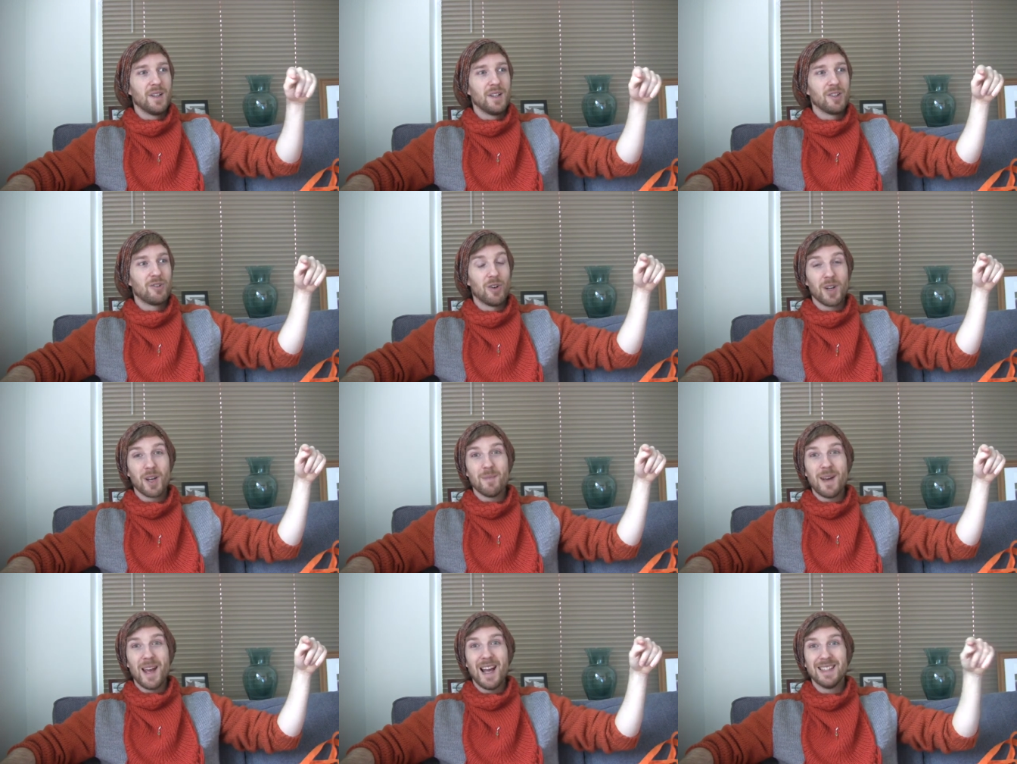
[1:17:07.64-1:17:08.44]
Crawling
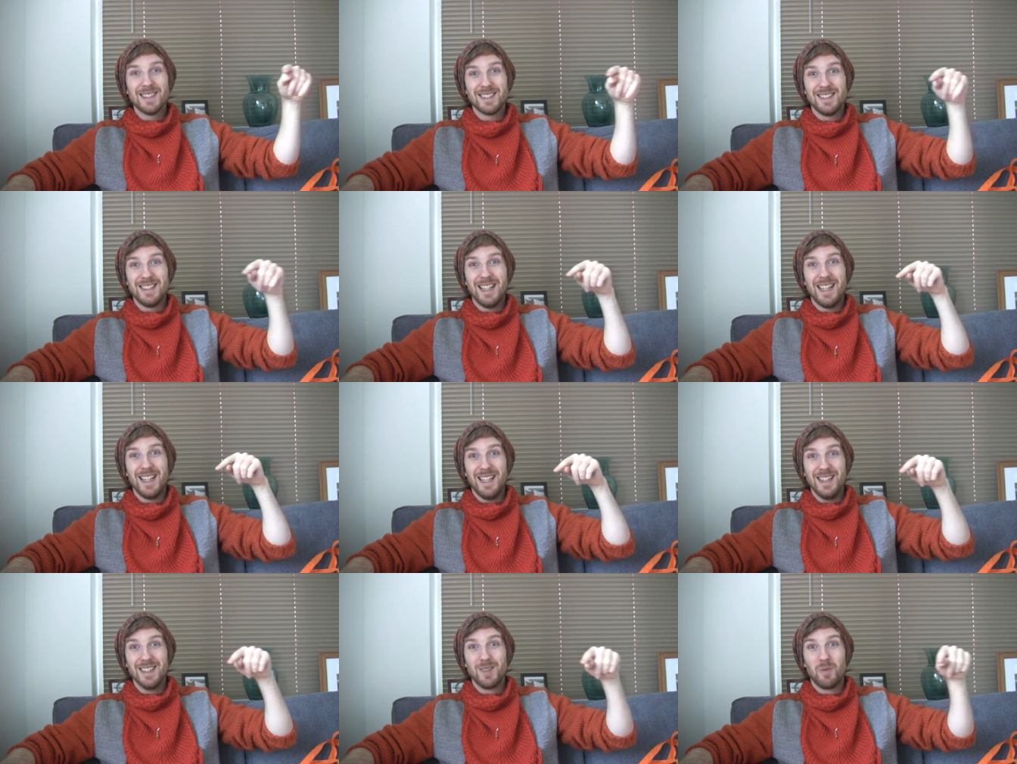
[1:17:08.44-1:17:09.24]
on my hands and
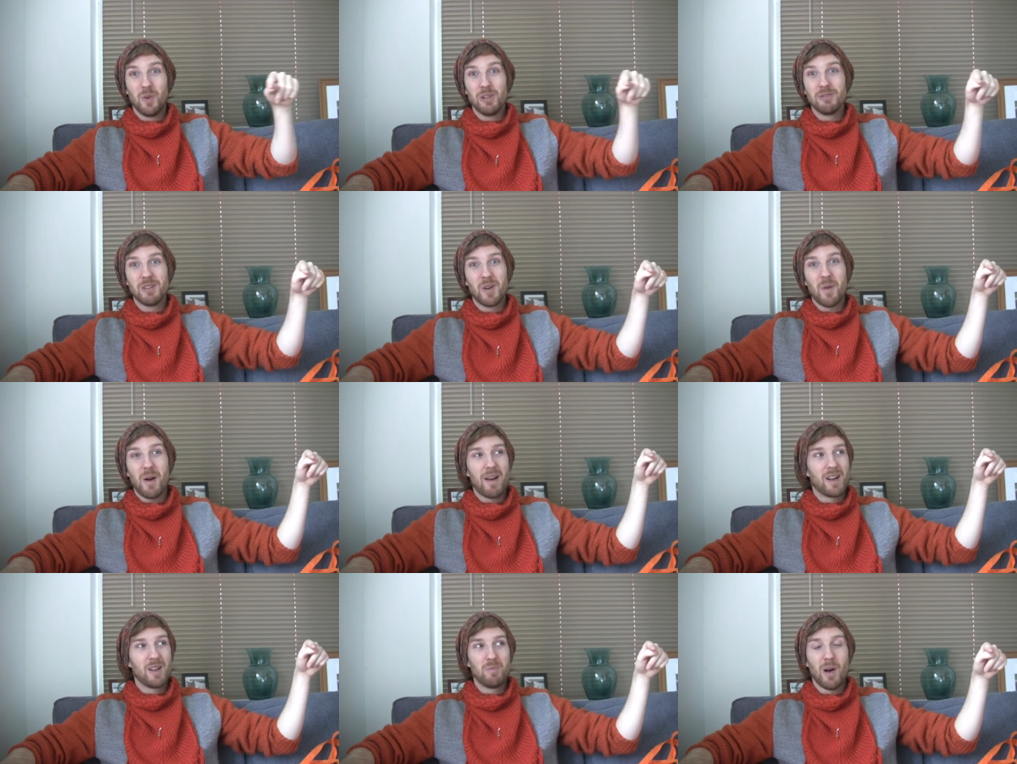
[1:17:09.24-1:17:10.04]
knees, wondering
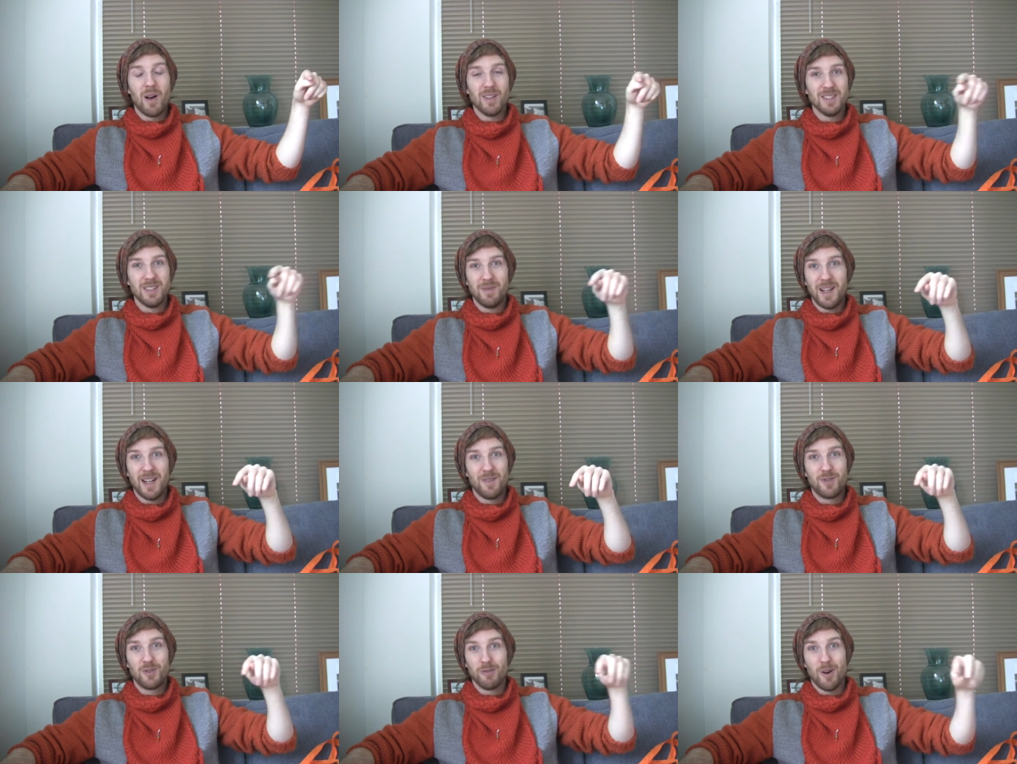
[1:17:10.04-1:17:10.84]
where I could possibly
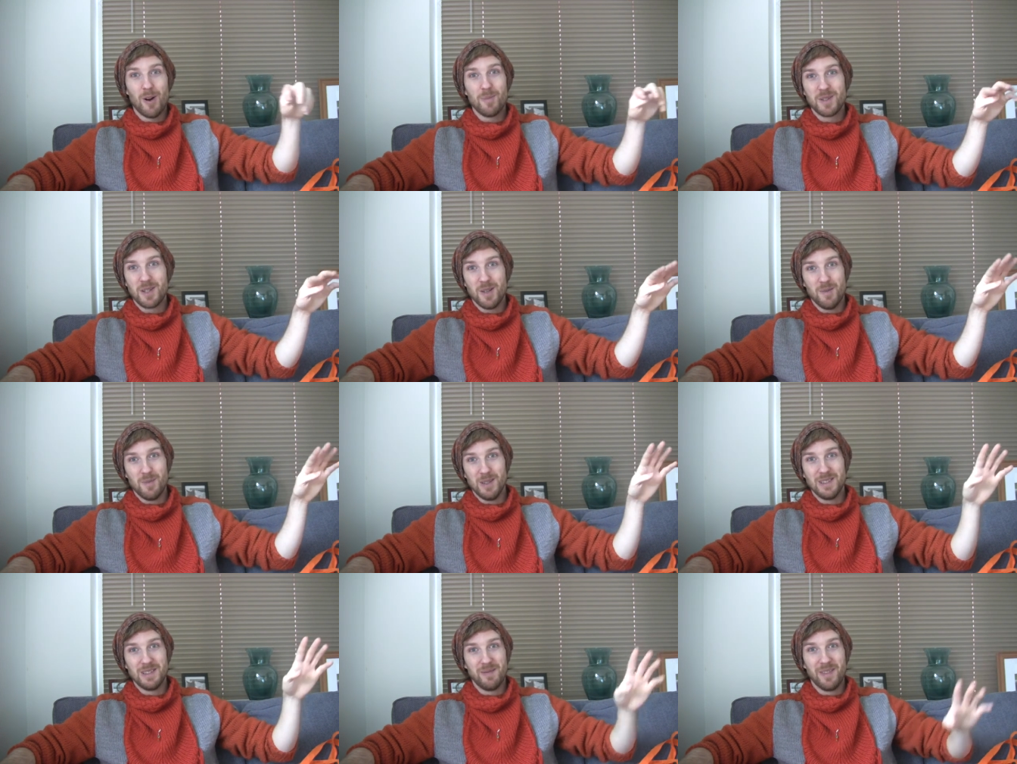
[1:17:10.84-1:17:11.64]
have dropped them
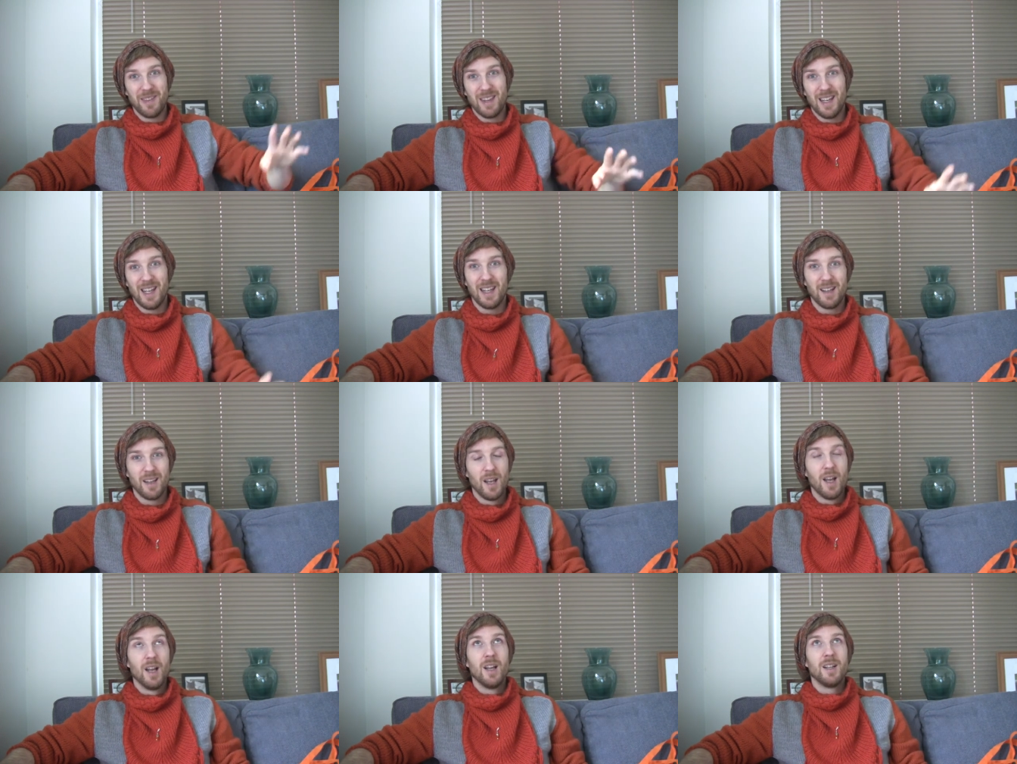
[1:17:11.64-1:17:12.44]
or something.
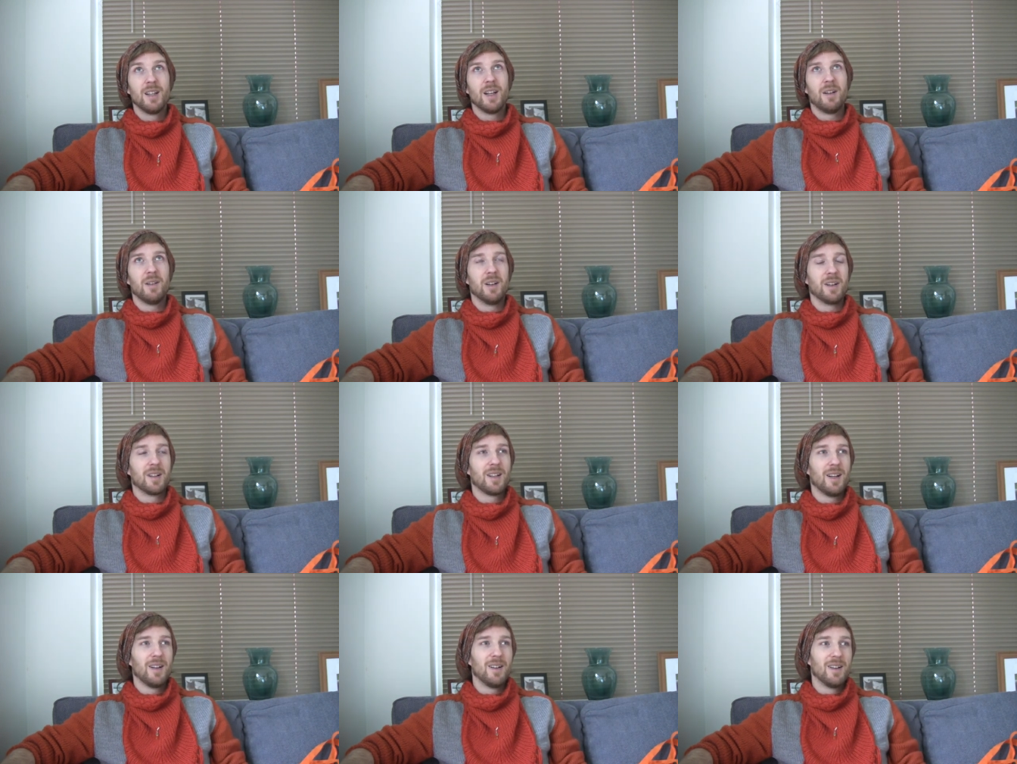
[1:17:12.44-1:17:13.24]
No
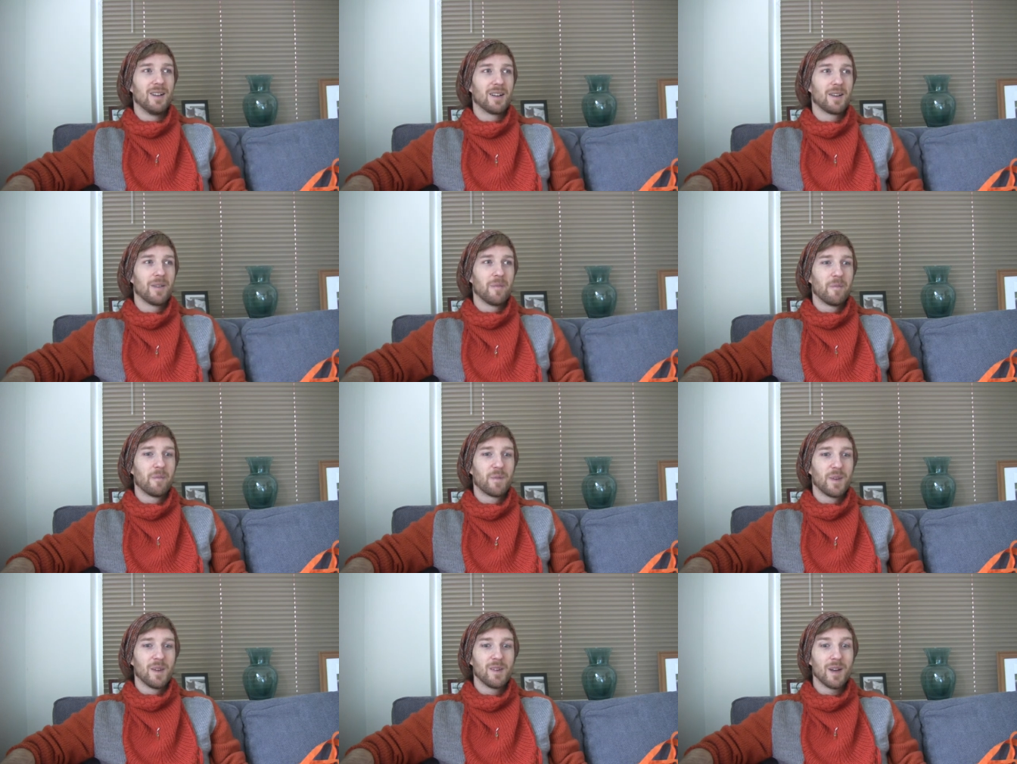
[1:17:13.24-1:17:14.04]
luck, no luck.
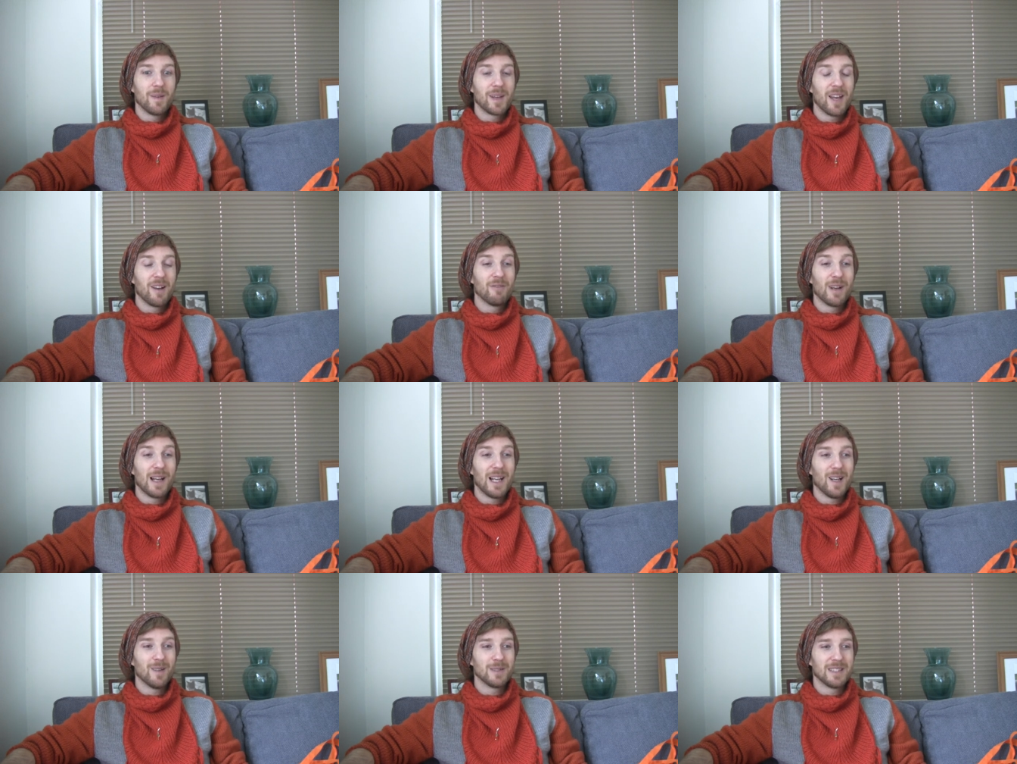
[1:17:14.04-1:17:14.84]
So I'm getting
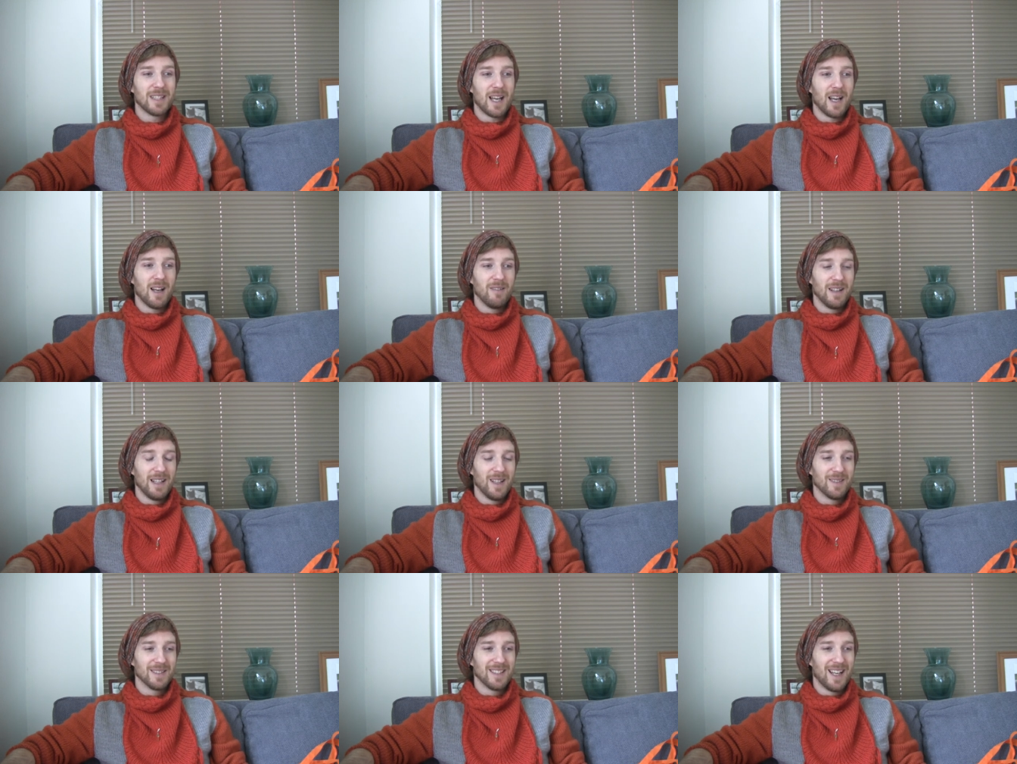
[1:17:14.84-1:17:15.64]
really upset,
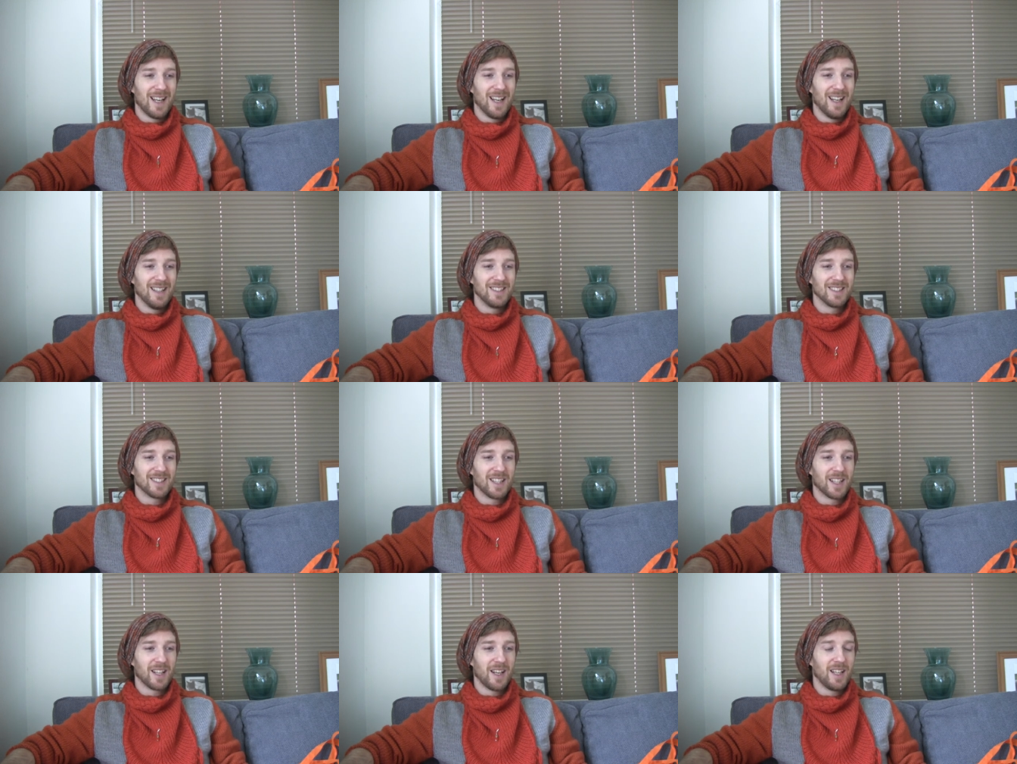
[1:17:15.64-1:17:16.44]
and just
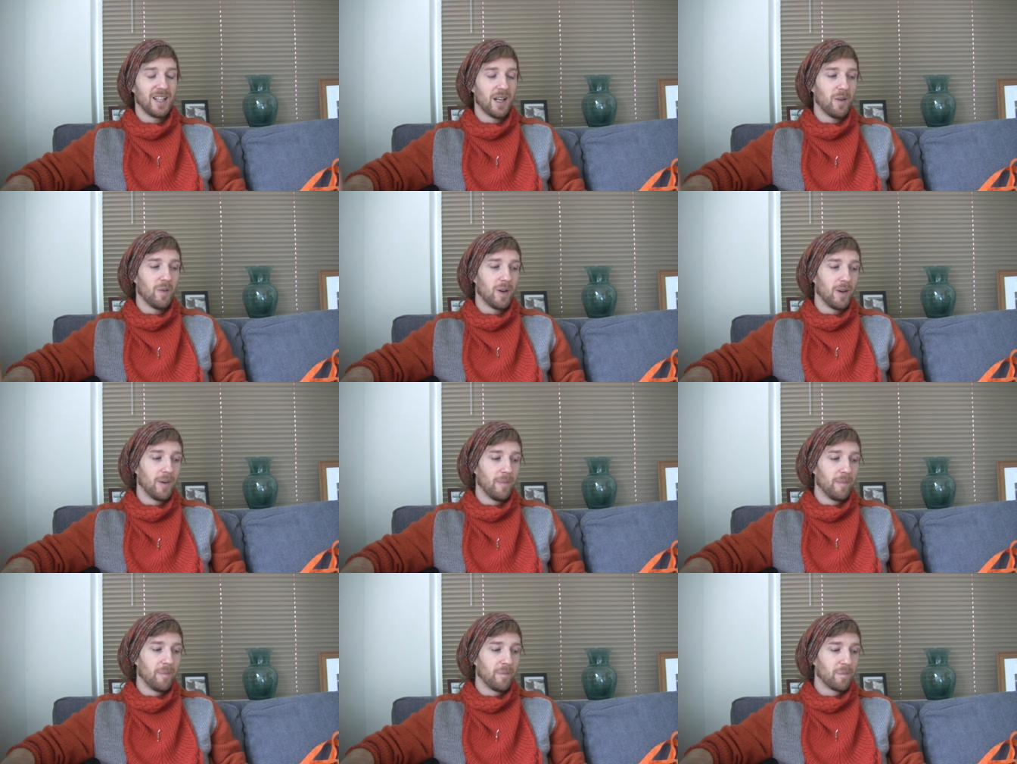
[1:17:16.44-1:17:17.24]
kind of going, you know what?